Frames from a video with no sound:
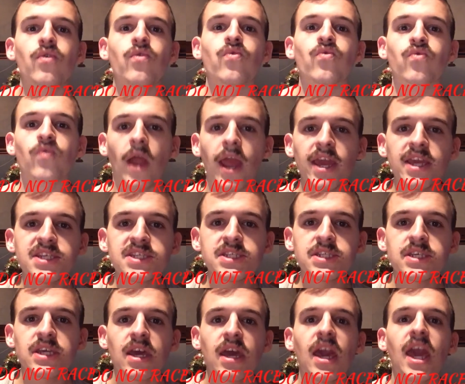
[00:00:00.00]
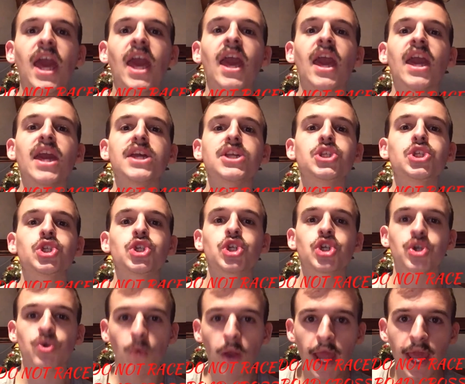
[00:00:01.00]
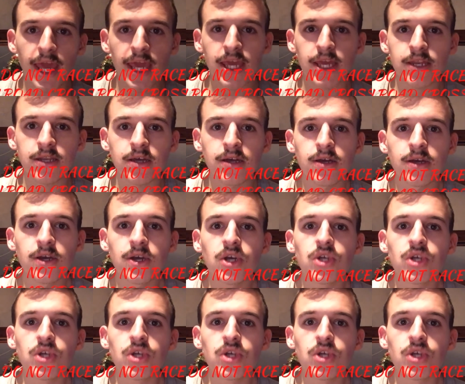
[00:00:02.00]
race a train